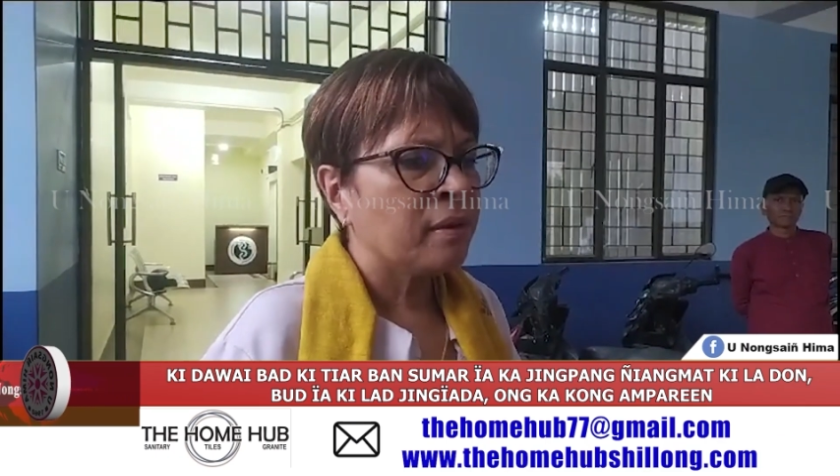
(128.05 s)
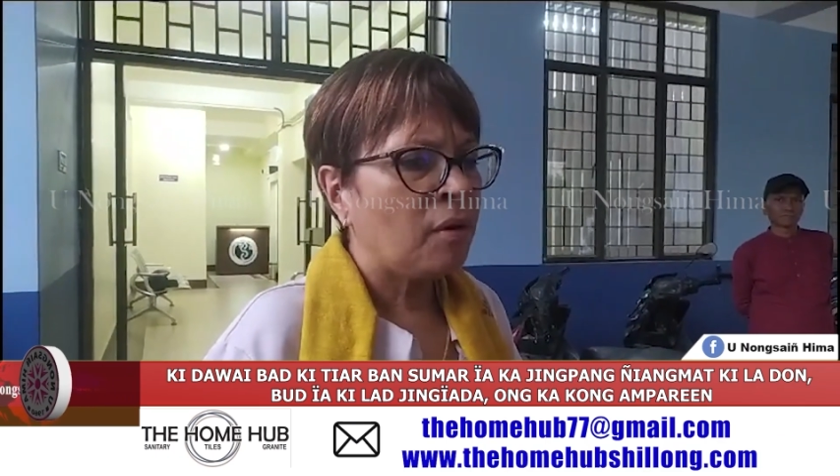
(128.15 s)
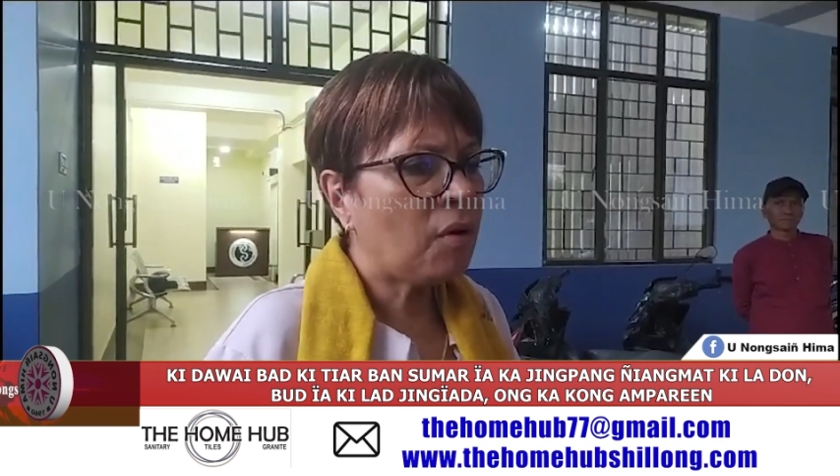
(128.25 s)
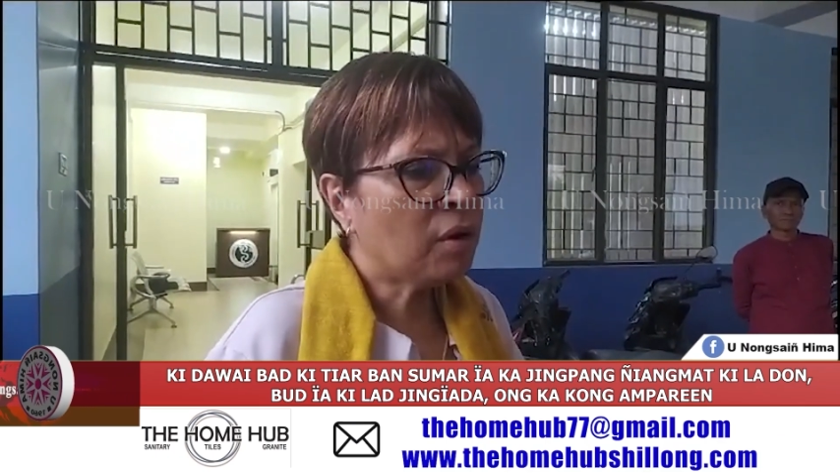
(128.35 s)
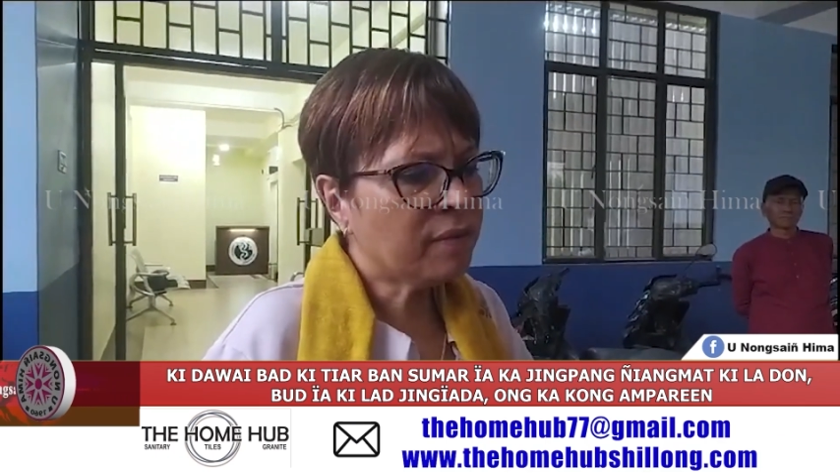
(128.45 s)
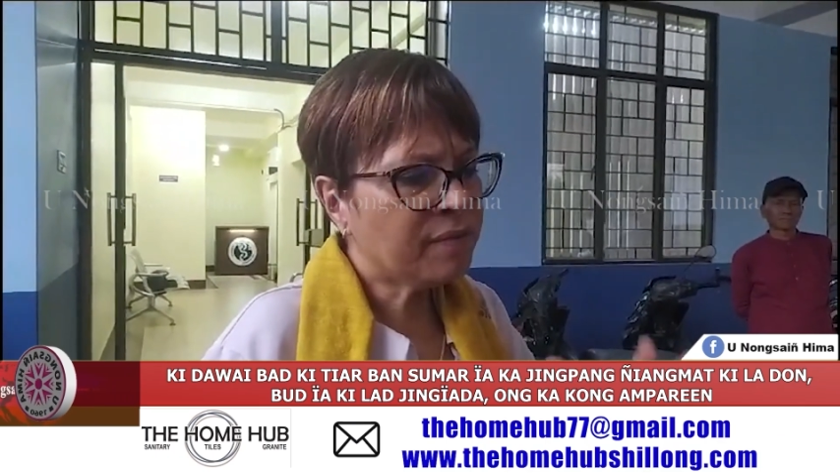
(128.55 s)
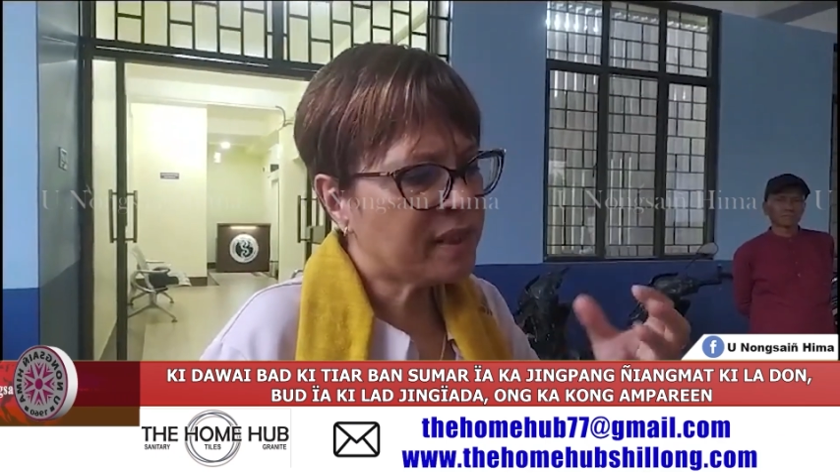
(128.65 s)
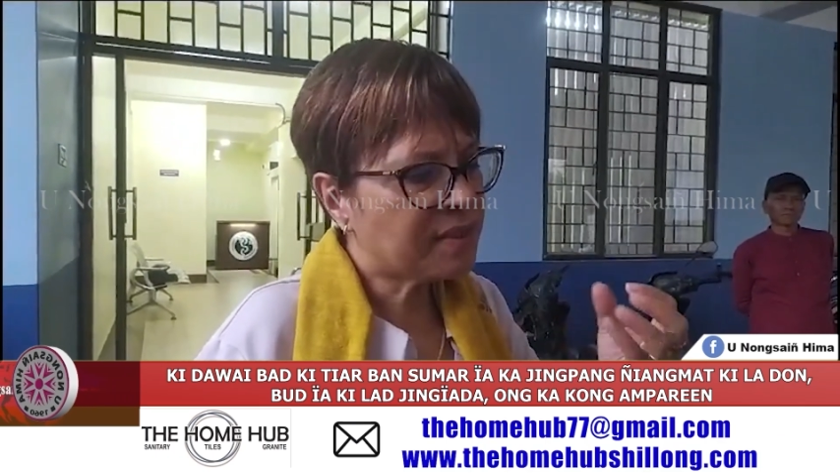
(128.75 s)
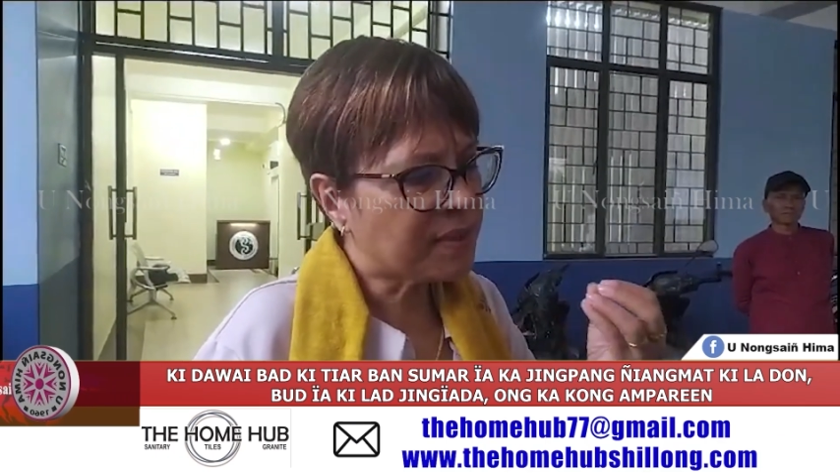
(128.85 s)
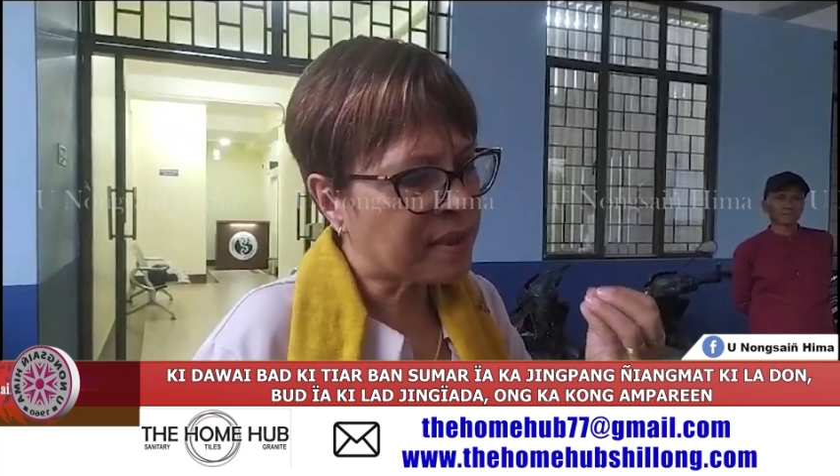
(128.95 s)
All of
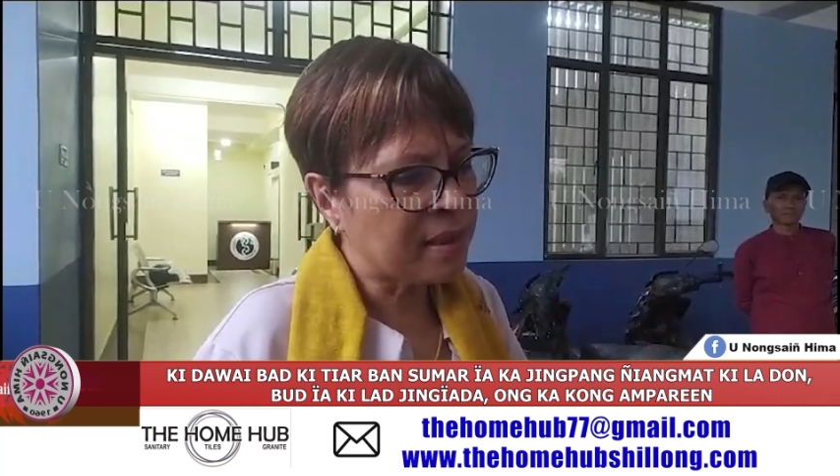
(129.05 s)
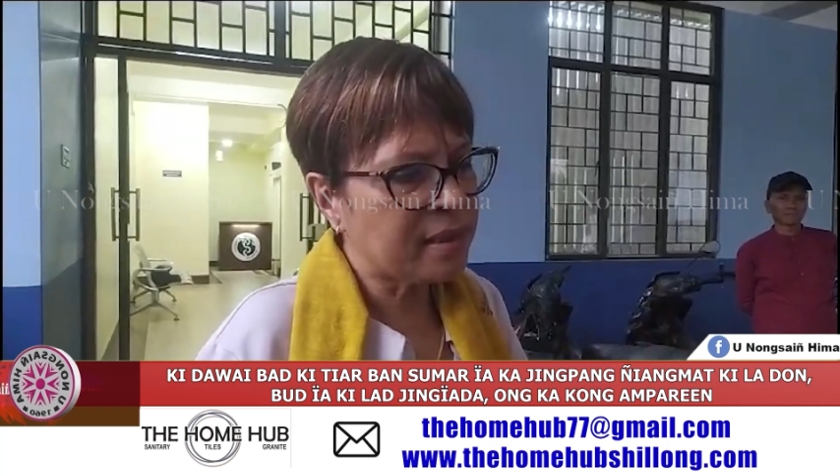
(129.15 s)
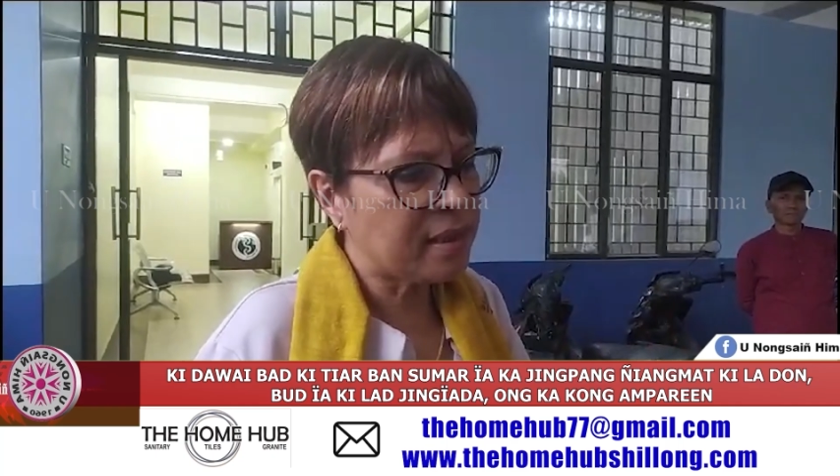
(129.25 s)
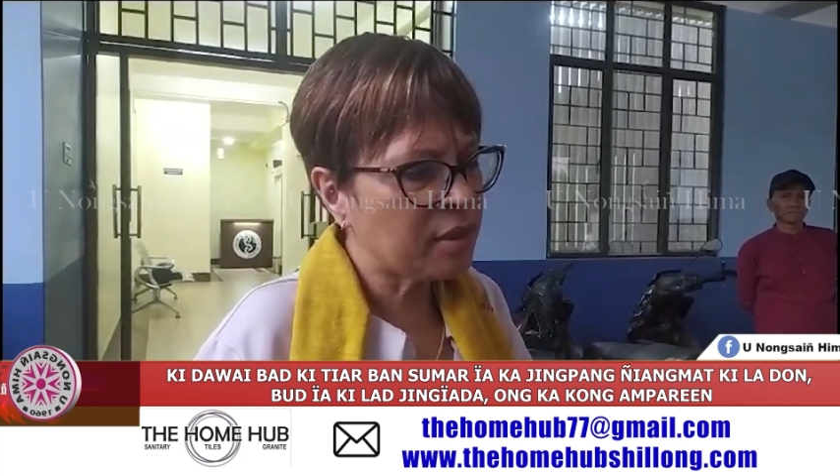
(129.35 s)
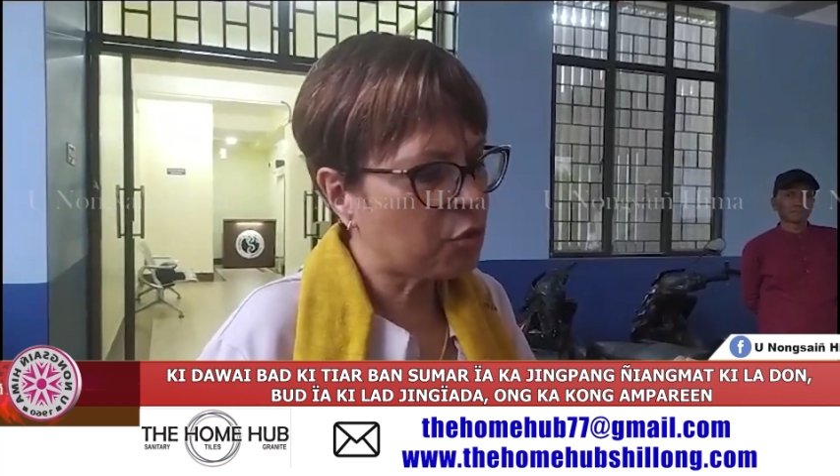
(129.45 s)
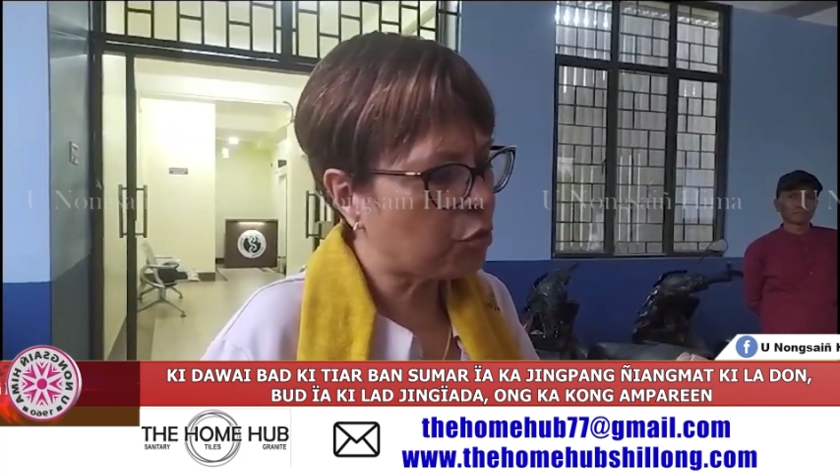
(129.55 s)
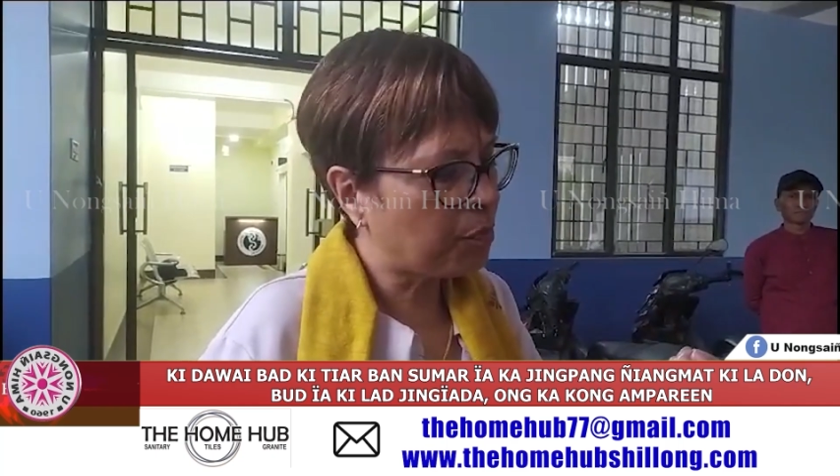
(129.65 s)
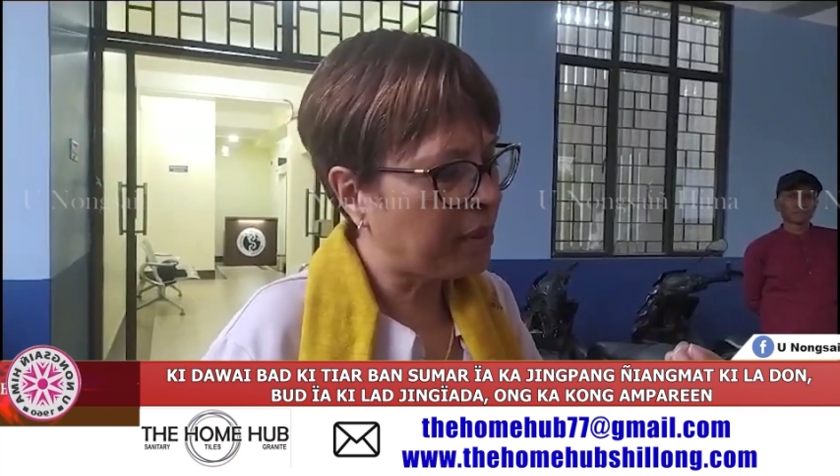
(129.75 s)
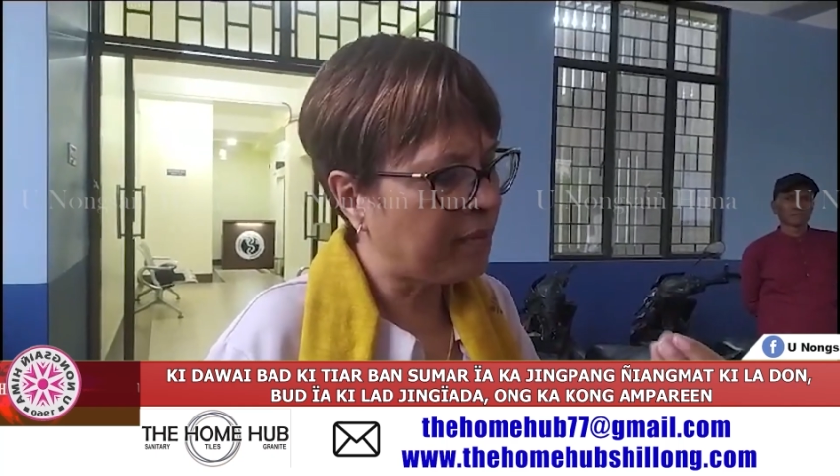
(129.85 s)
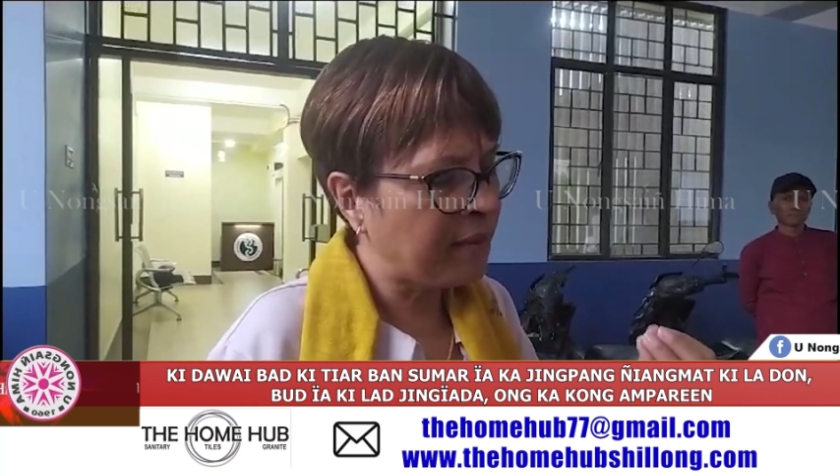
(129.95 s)
these facilities should
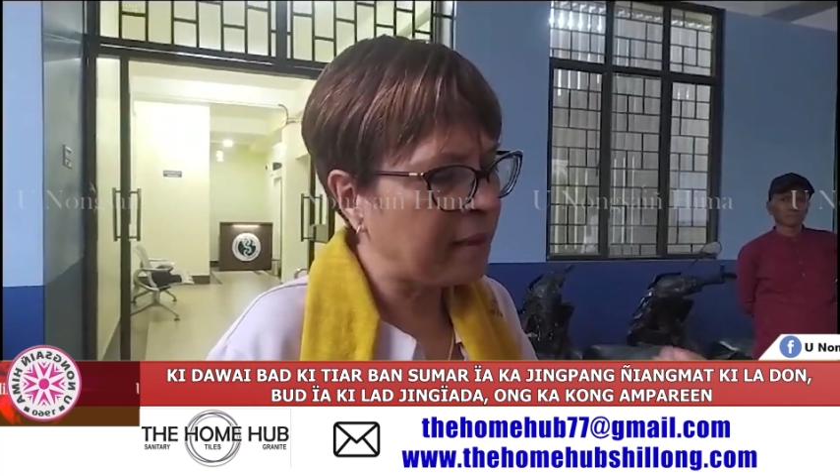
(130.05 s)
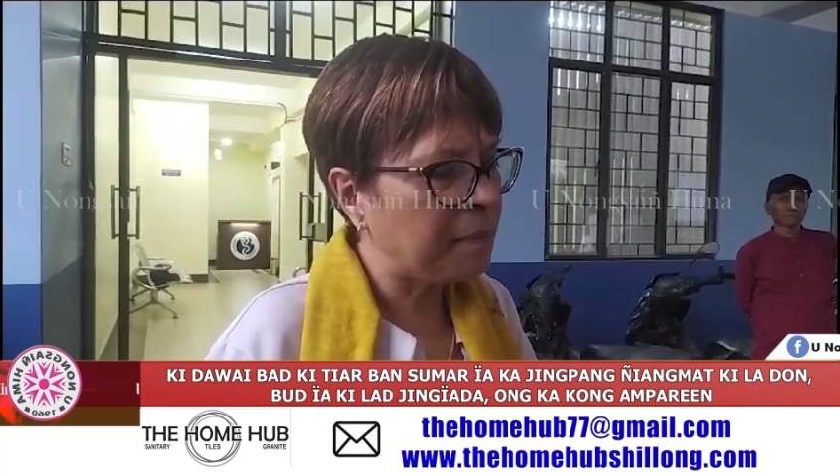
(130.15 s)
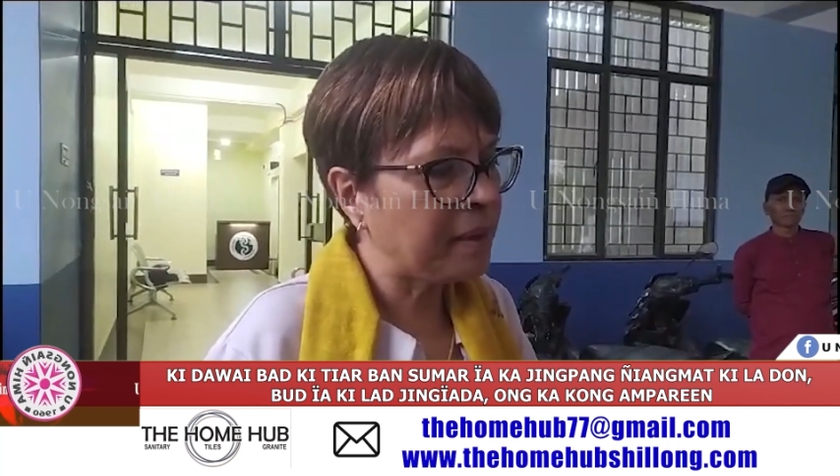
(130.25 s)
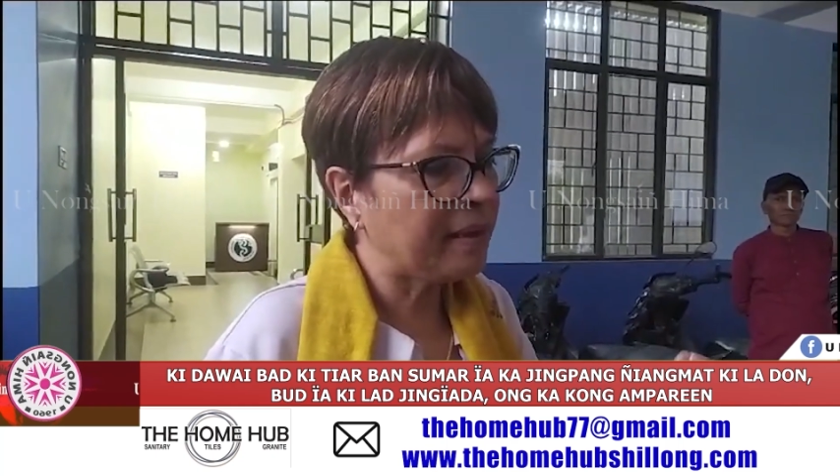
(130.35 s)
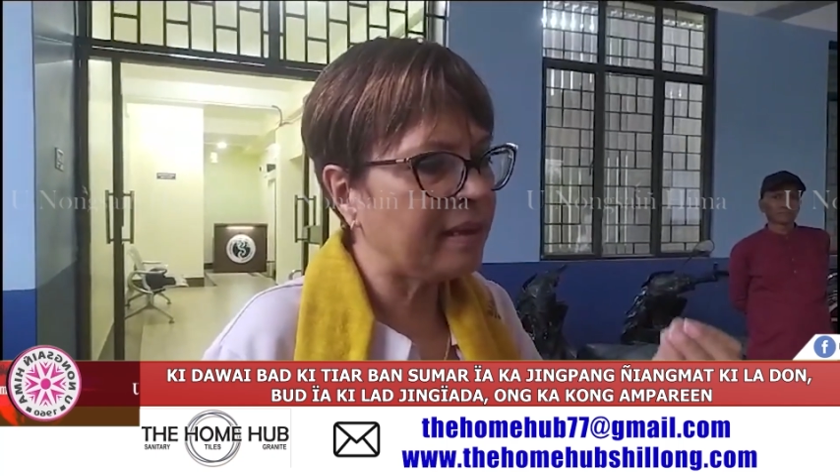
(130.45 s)
be available